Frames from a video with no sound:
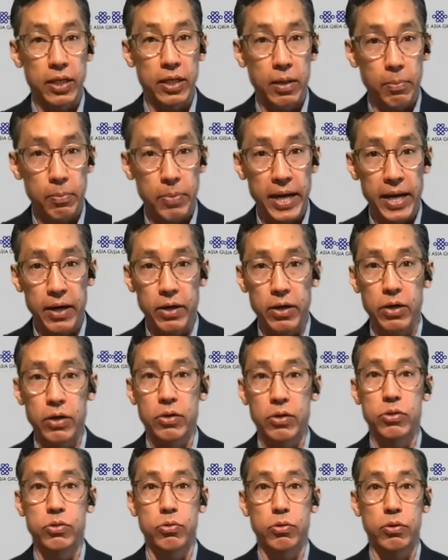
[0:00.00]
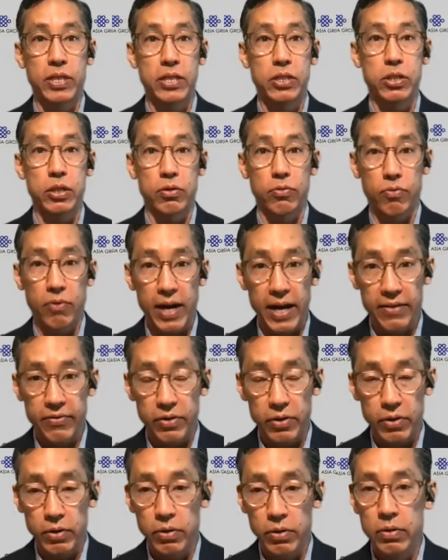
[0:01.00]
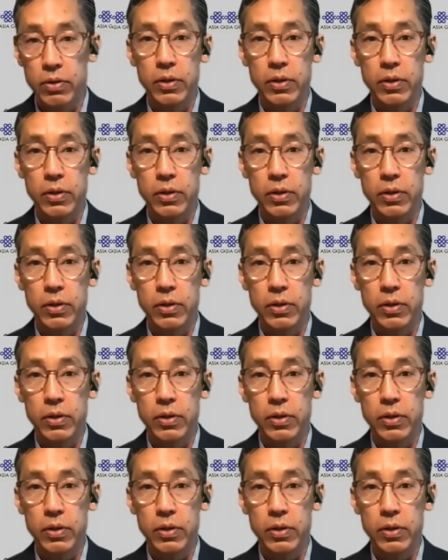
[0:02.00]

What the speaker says: competitor, strategic rival,